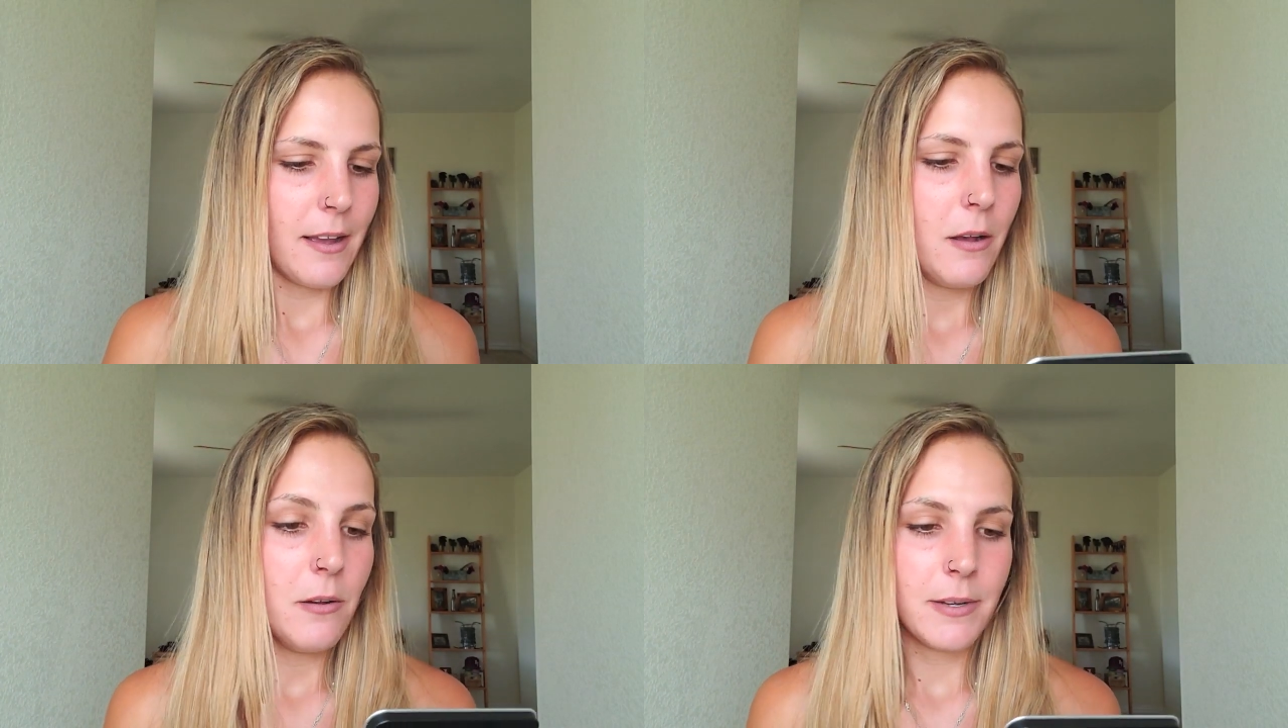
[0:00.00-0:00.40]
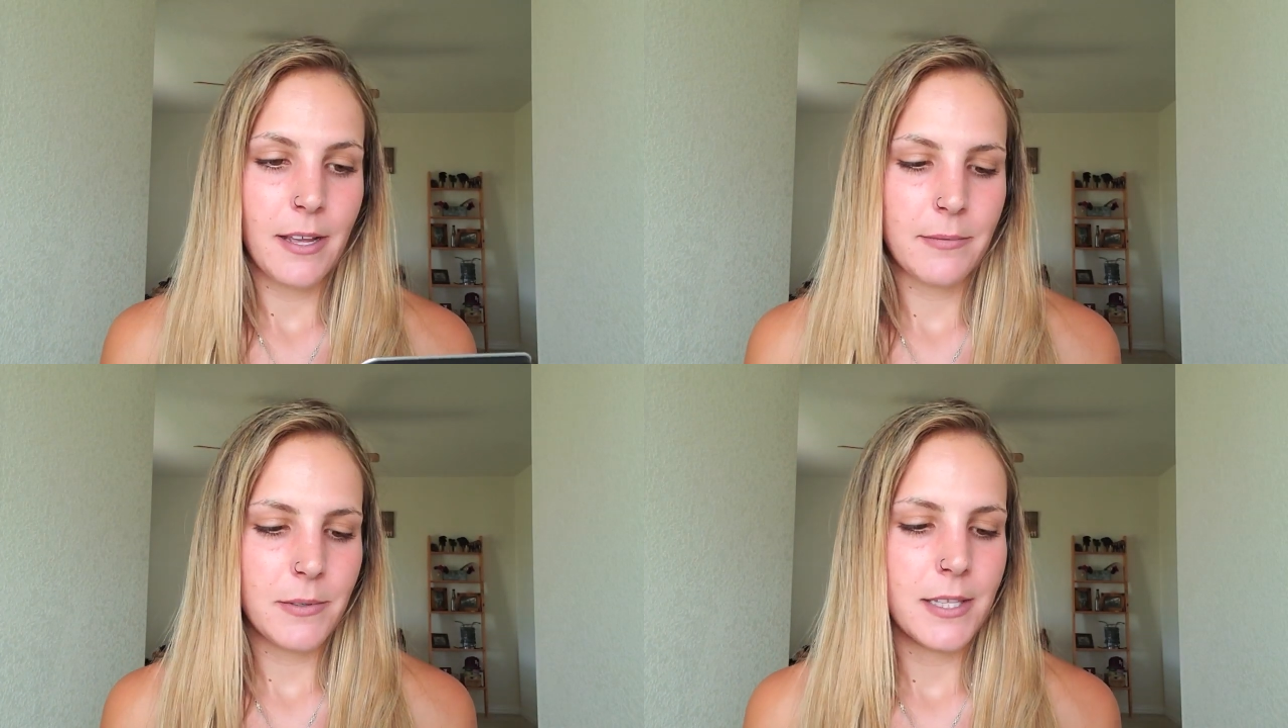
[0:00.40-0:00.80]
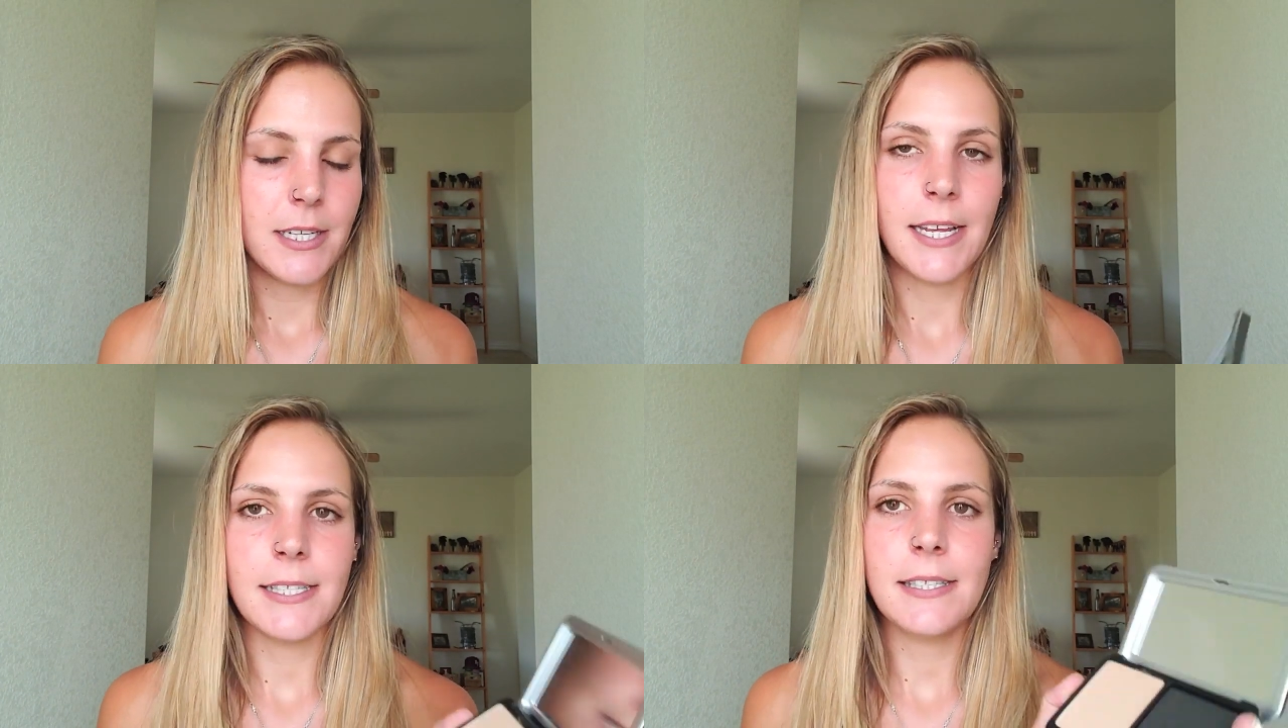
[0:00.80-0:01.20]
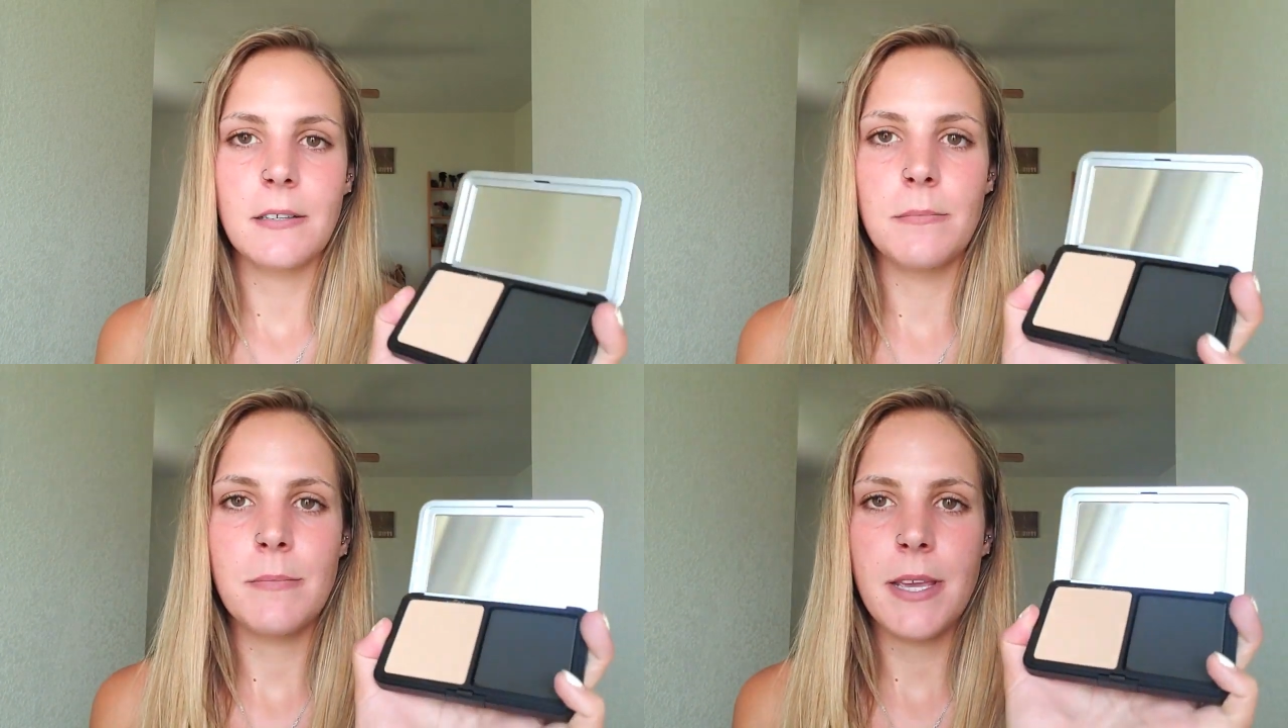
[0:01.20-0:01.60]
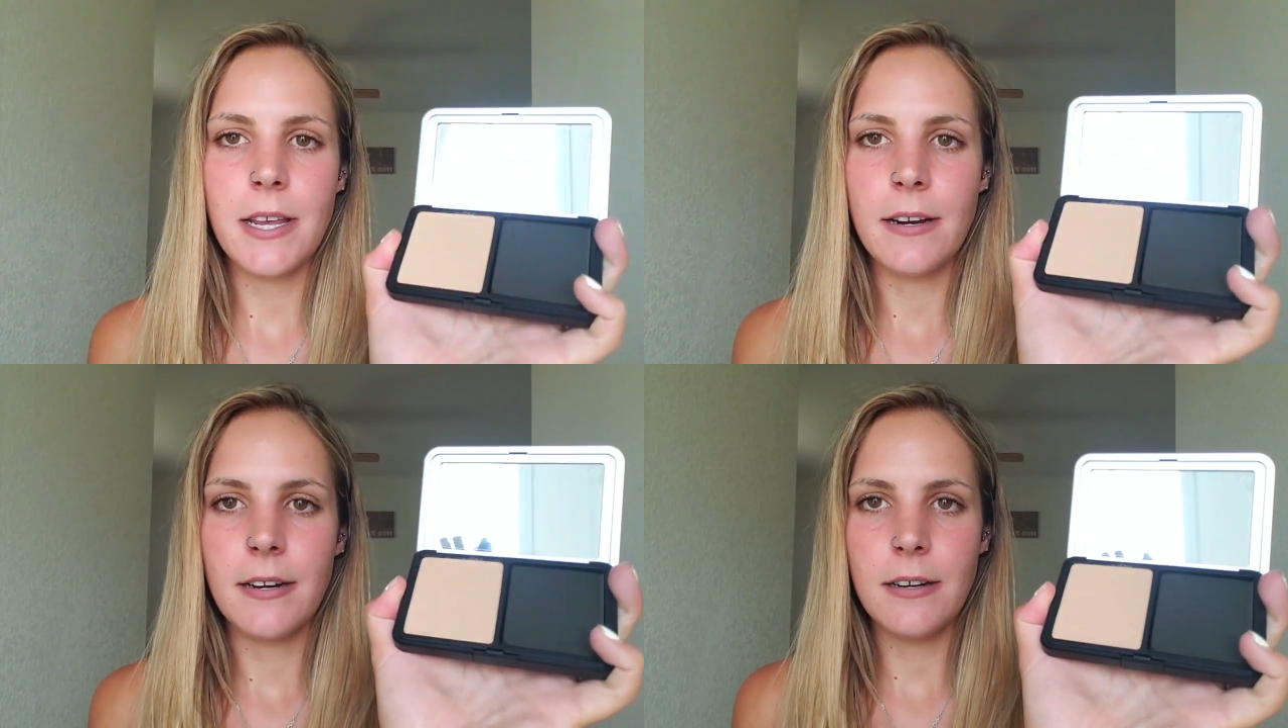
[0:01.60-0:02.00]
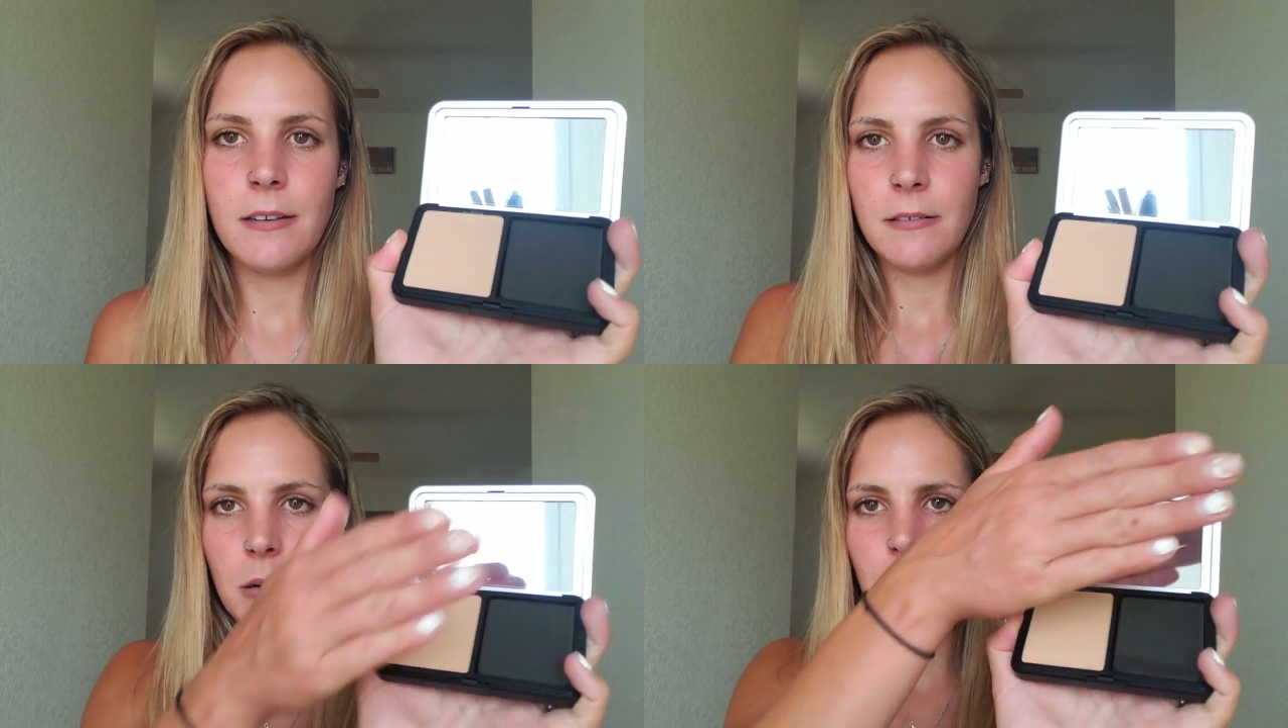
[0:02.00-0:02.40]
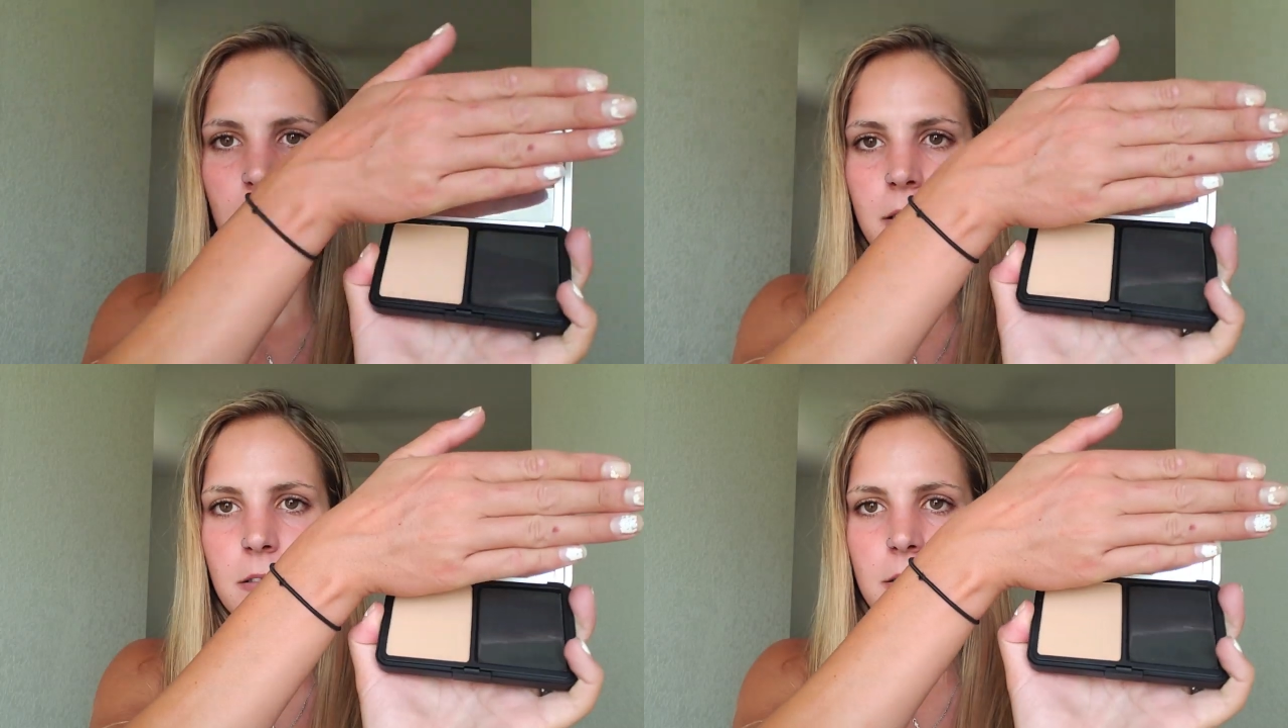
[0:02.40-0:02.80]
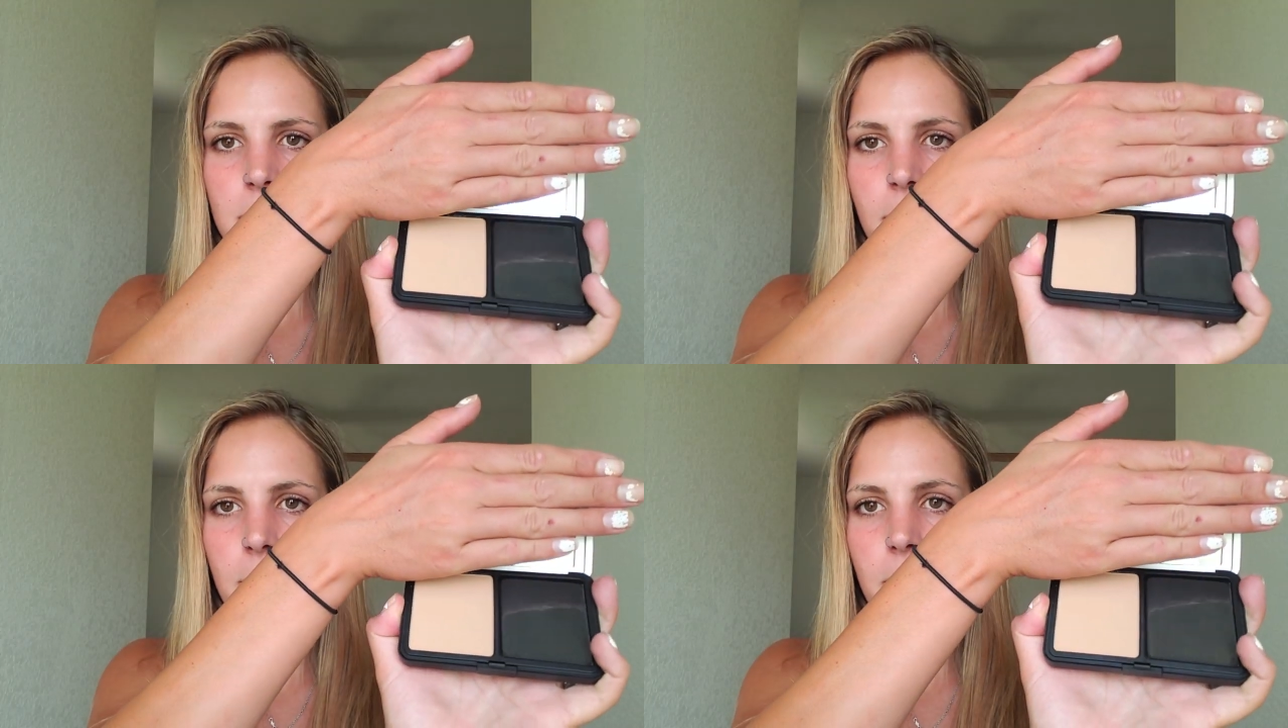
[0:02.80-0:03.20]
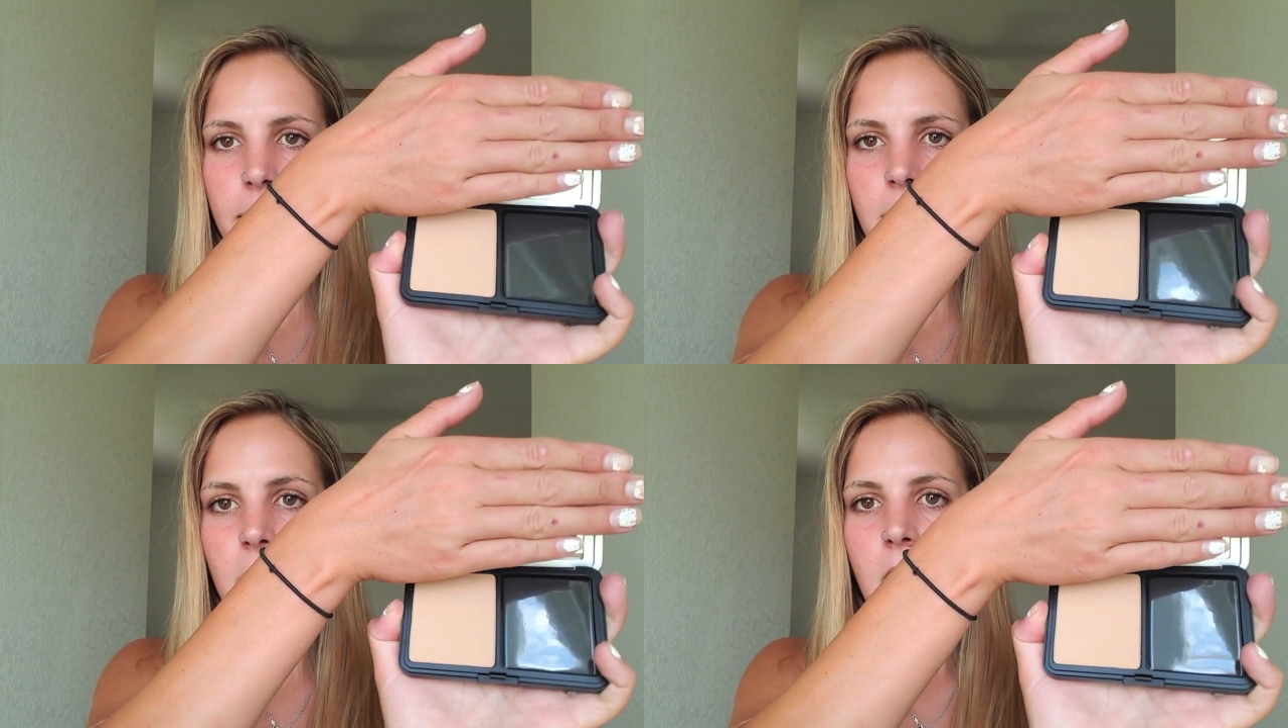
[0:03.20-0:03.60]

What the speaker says: Oh, it comes with a nice little mirror. Oh, sorry, bright.